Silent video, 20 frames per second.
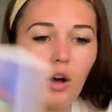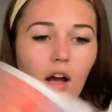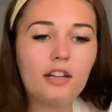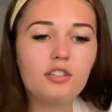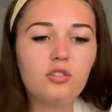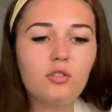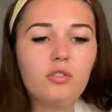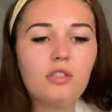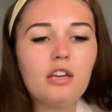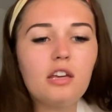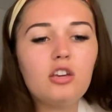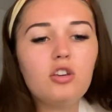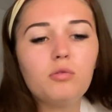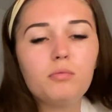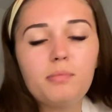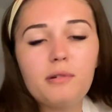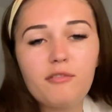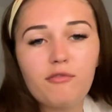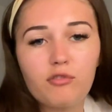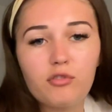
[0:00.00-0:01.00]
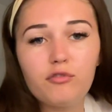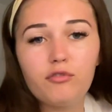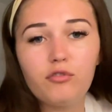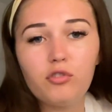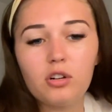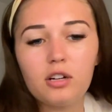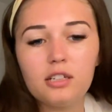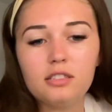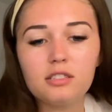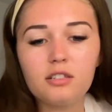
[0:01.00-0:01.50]
I do think you'll be fruitful
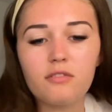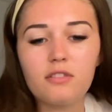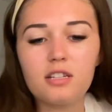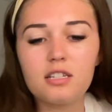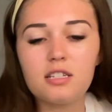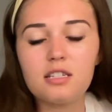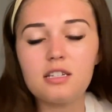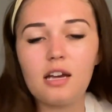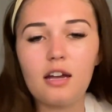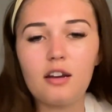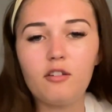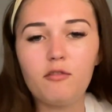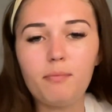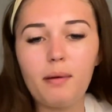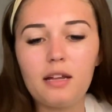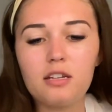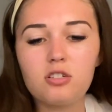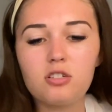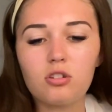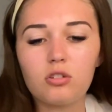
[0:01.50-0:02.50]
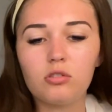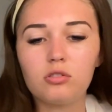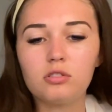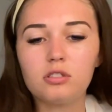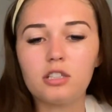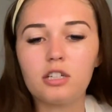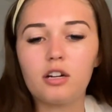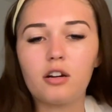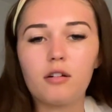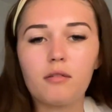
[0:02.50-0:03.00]
because of this Ten of Pentacles
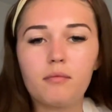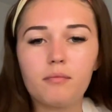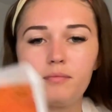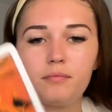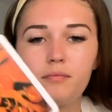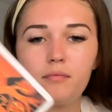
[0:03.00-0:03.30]
here.